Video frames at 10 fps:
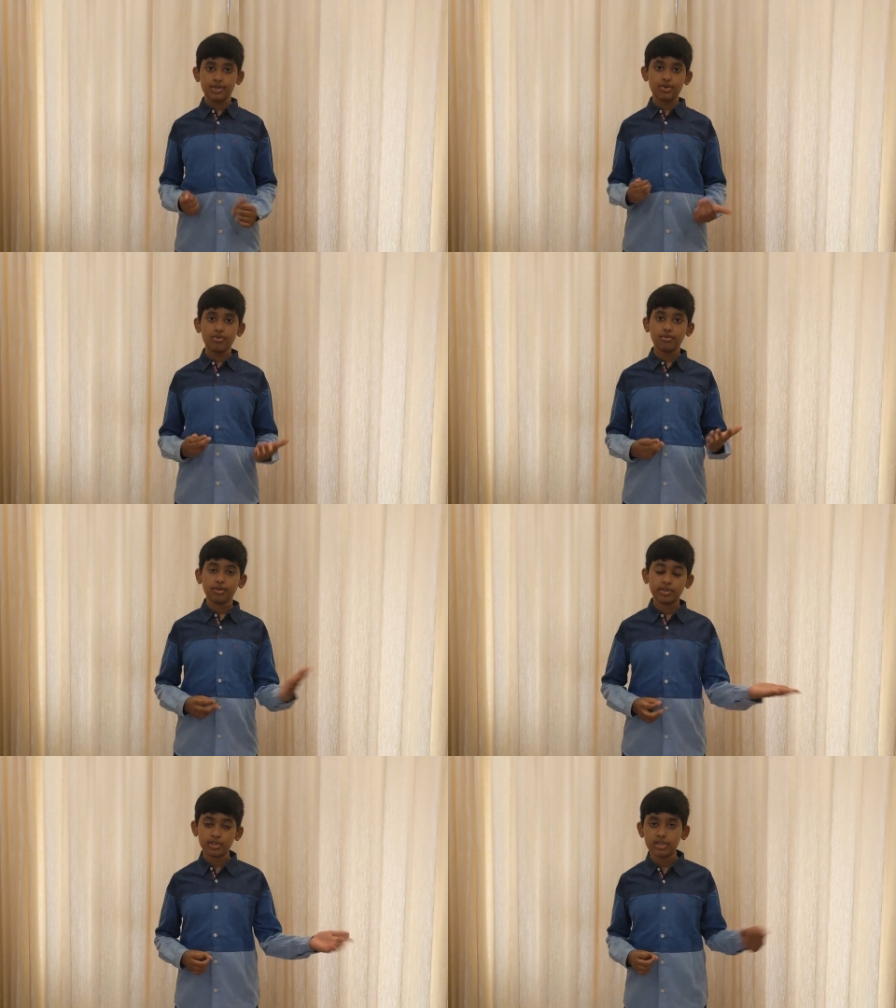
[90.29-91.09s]
So,
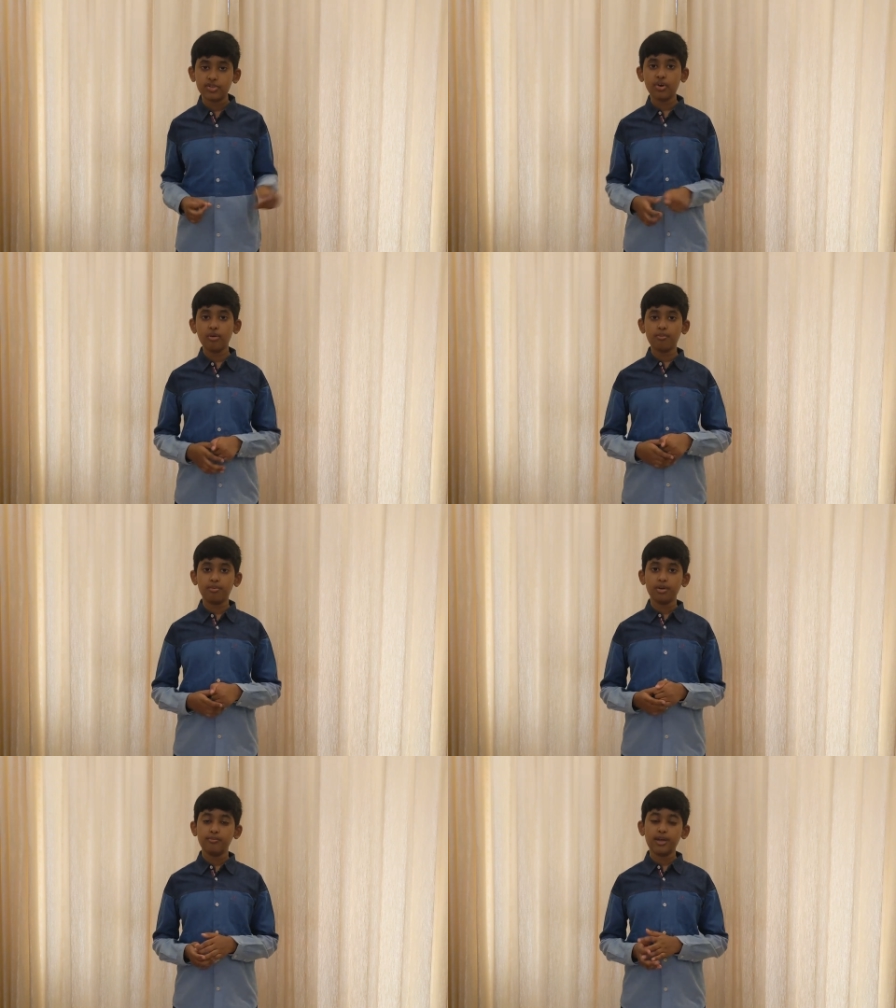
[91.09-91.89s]
stop
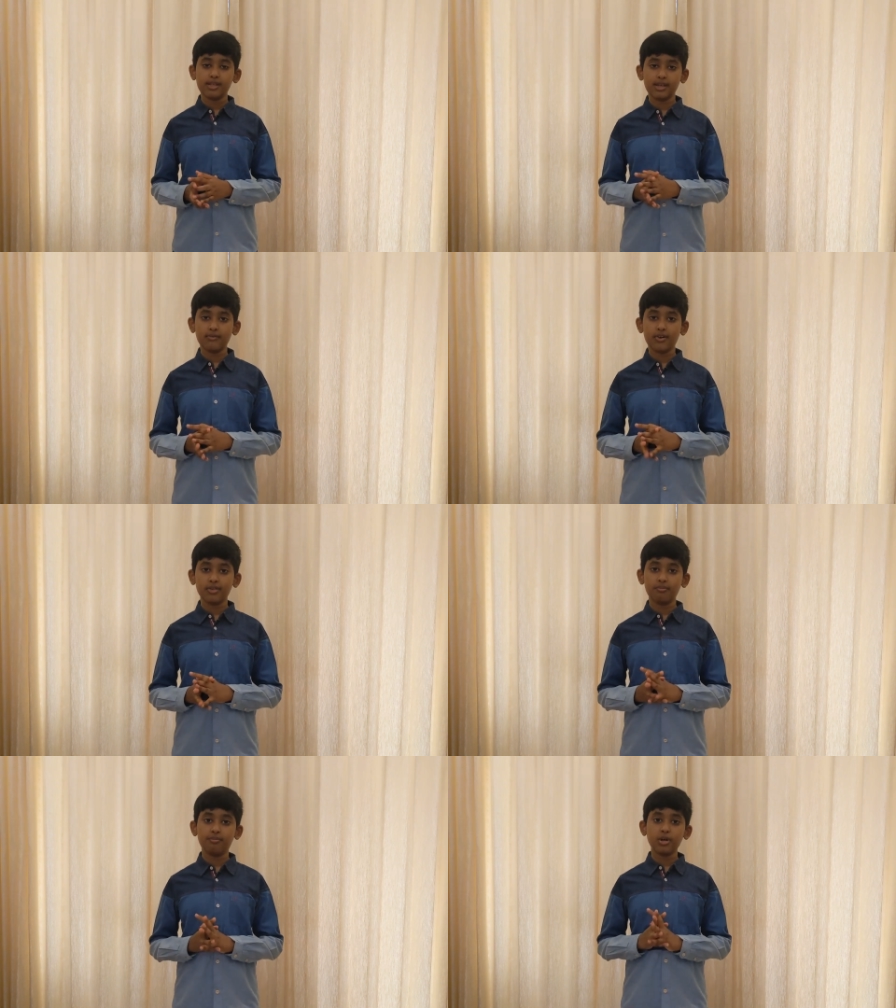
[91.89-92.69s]
beating around
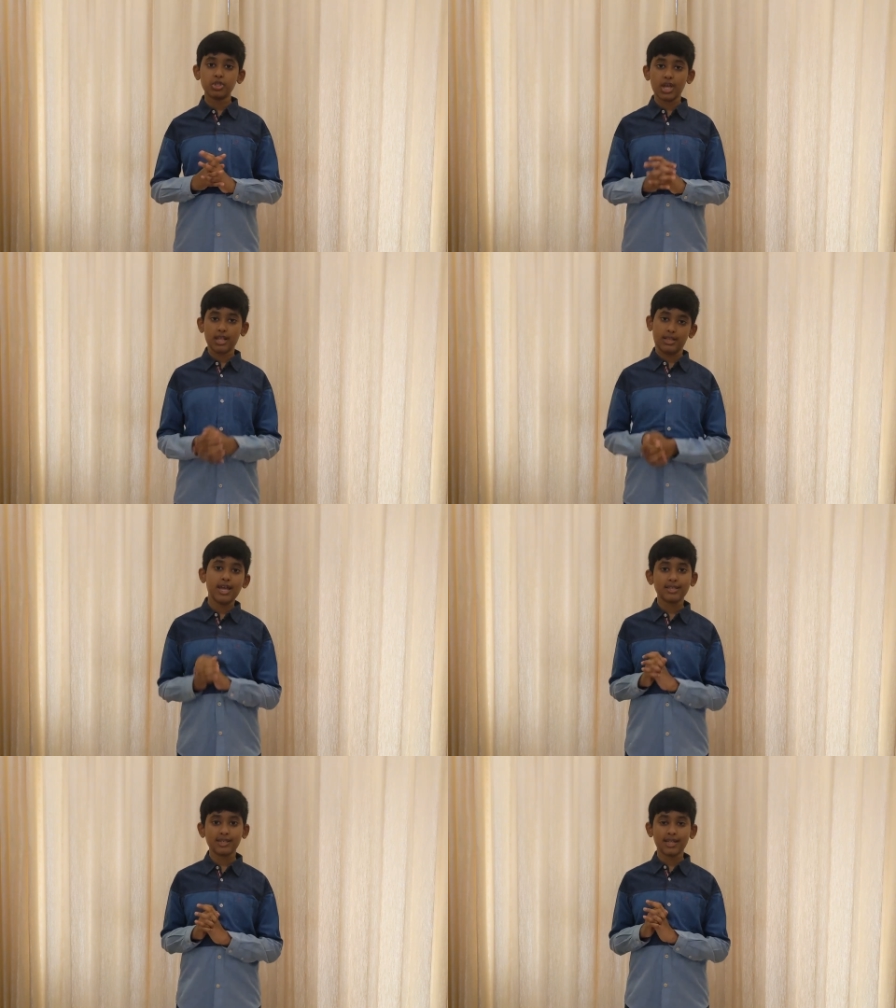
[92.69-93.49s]
the bush and
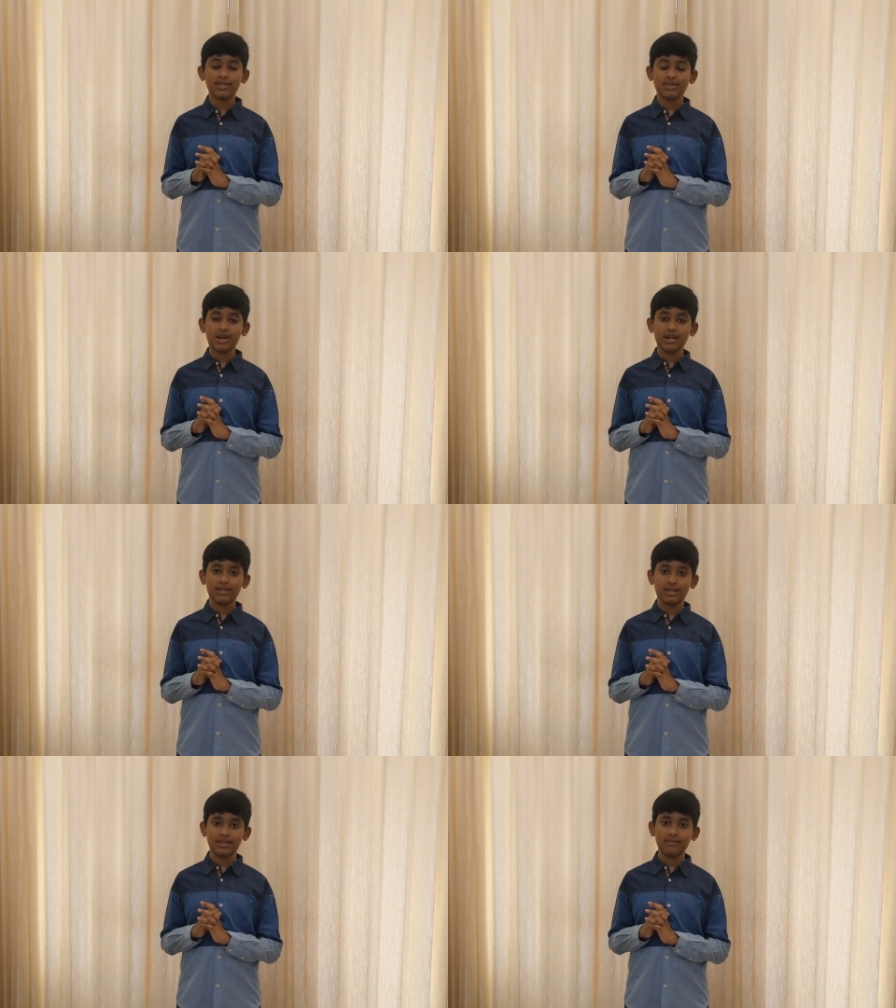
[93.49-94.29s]
let's get
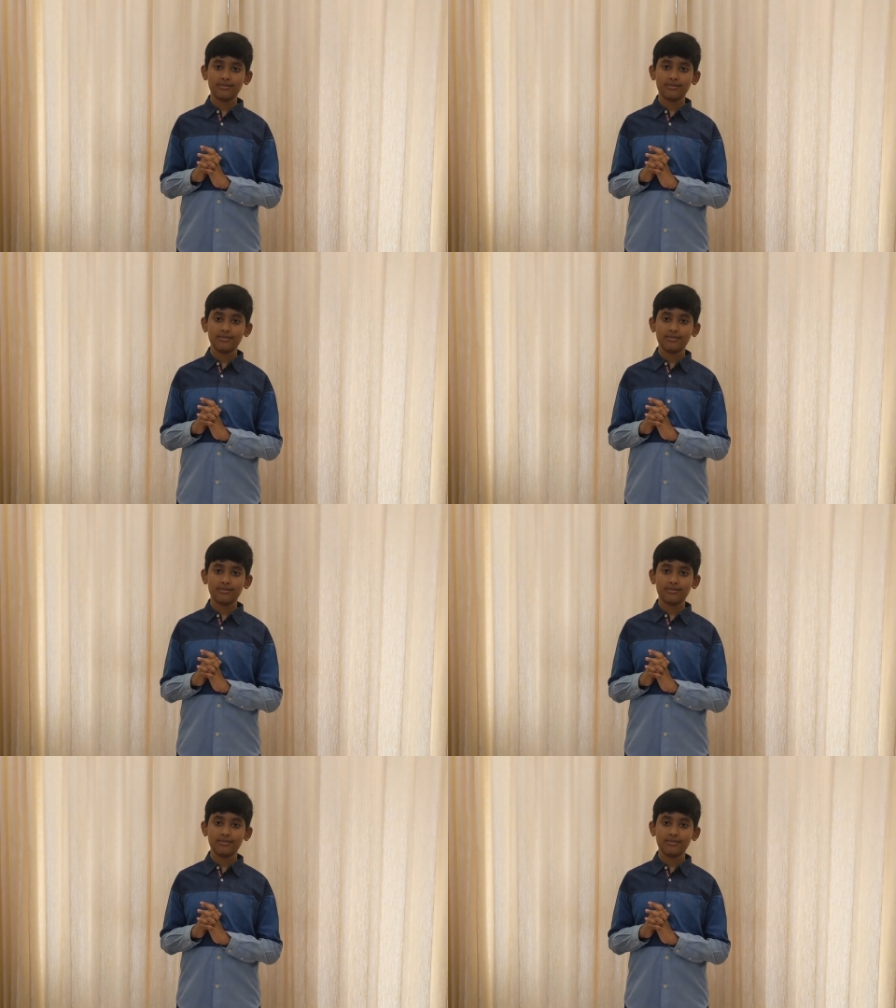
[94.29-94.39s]
started.